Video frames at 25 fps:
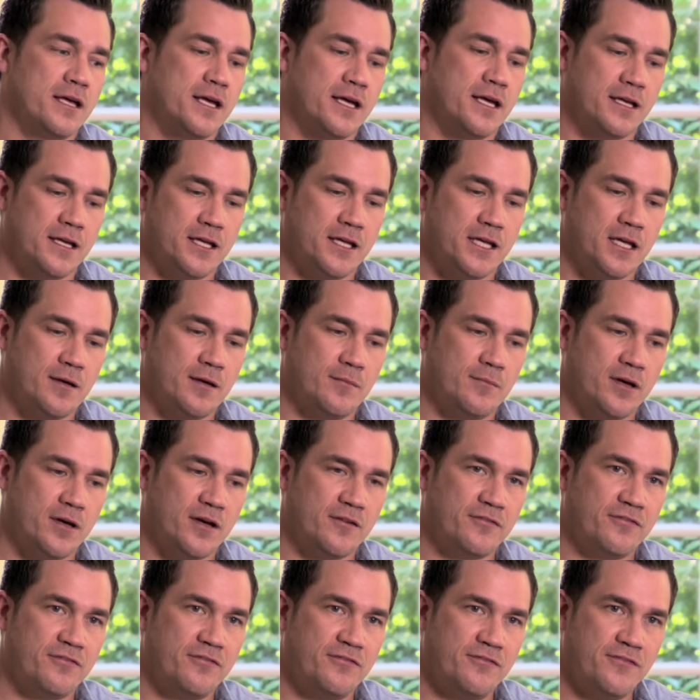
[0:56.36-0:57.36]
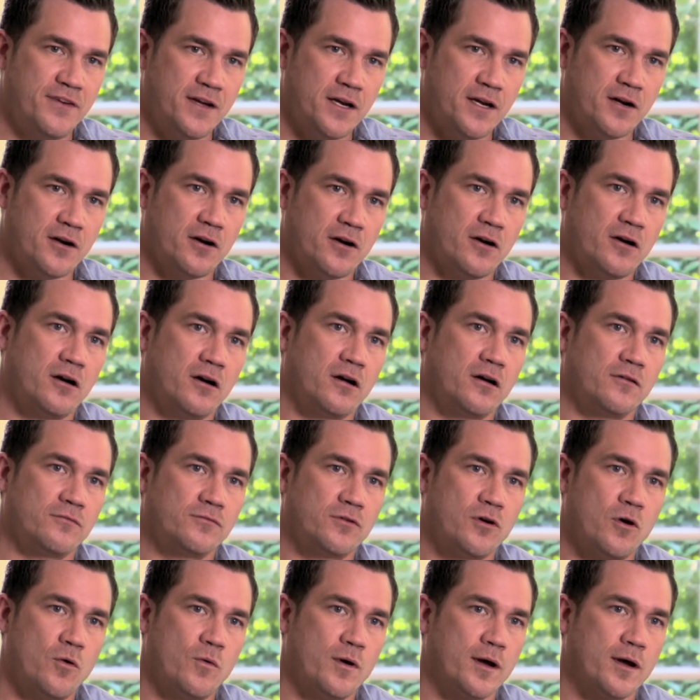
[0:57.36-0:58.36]
in him a fear
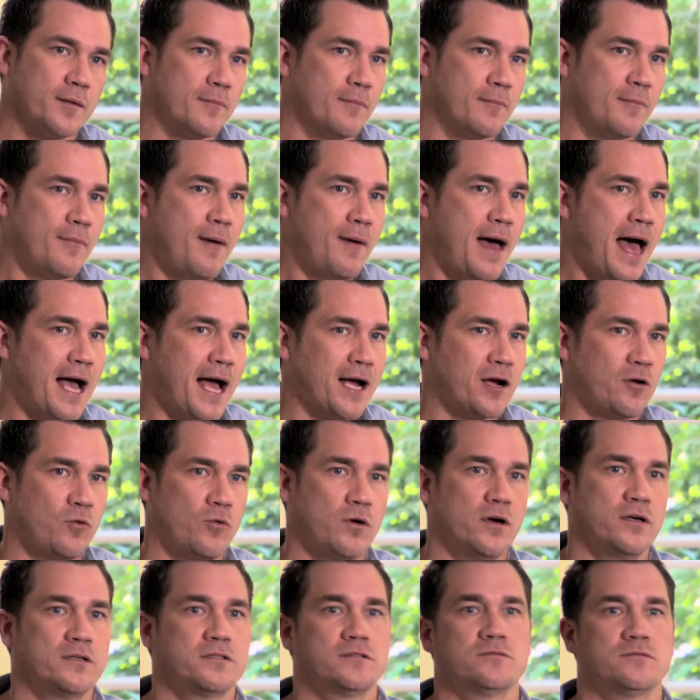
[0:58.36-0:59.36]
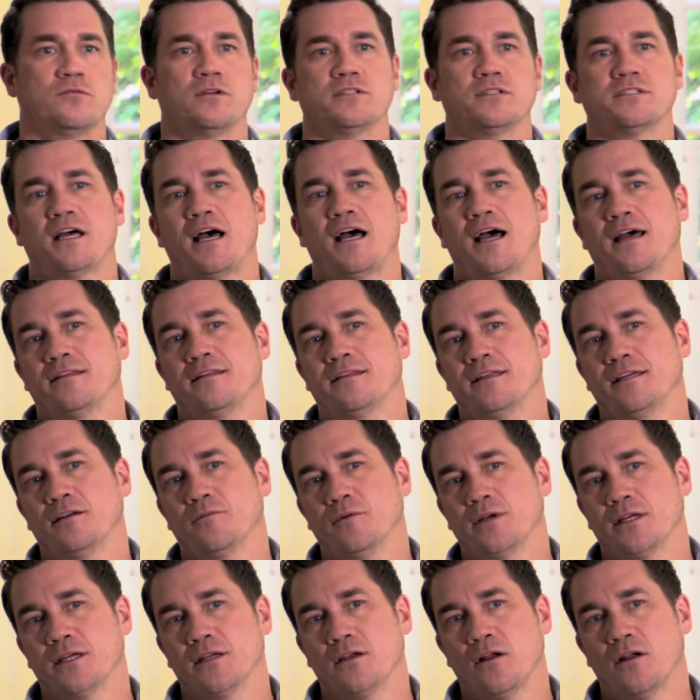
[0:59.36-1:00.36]
of going backwards, which I think
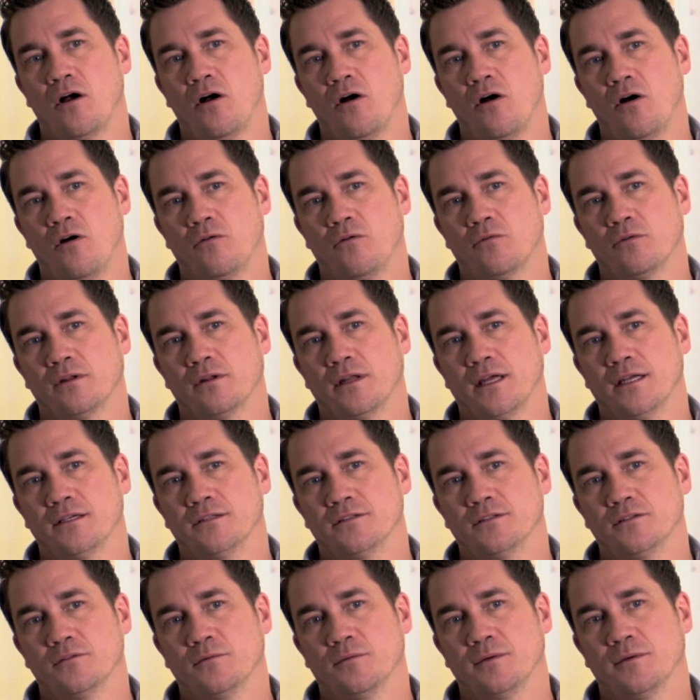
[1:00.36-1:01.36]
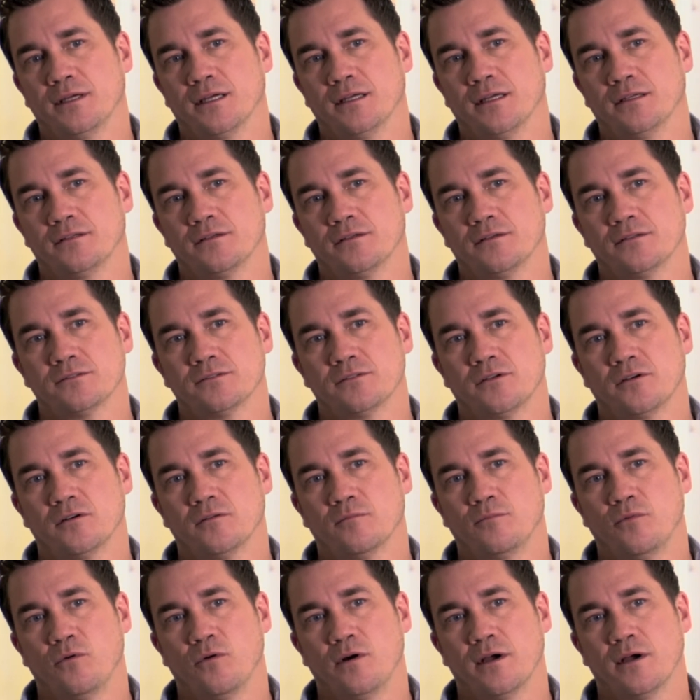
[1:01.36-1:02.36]
we can all relate to when we get to a
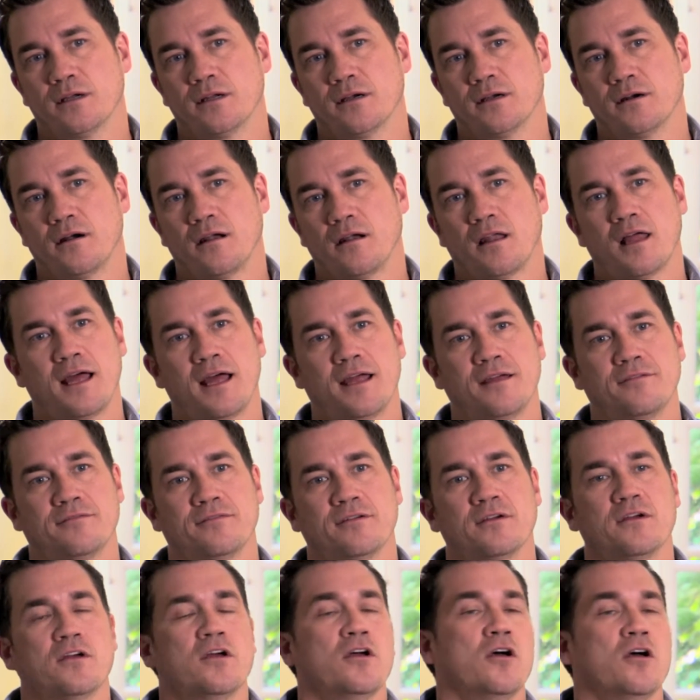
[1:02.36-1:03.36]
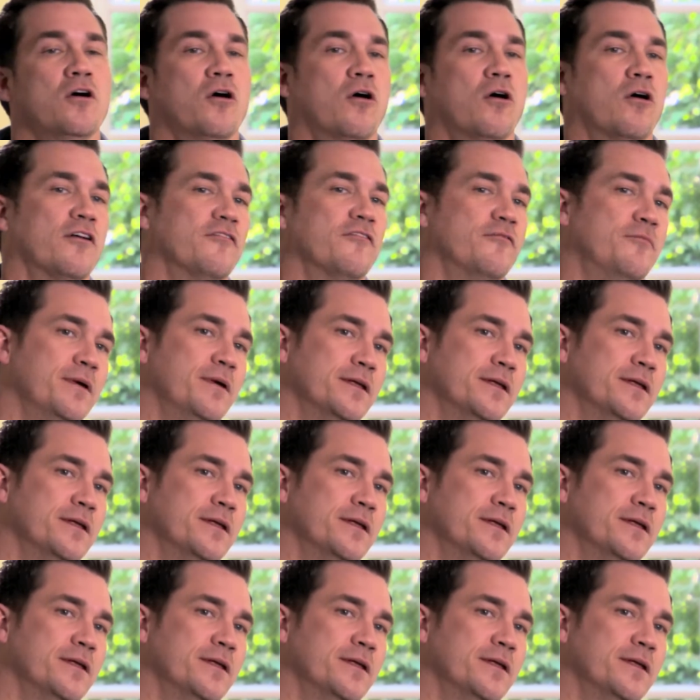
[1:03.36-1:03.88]
certain point in our life or have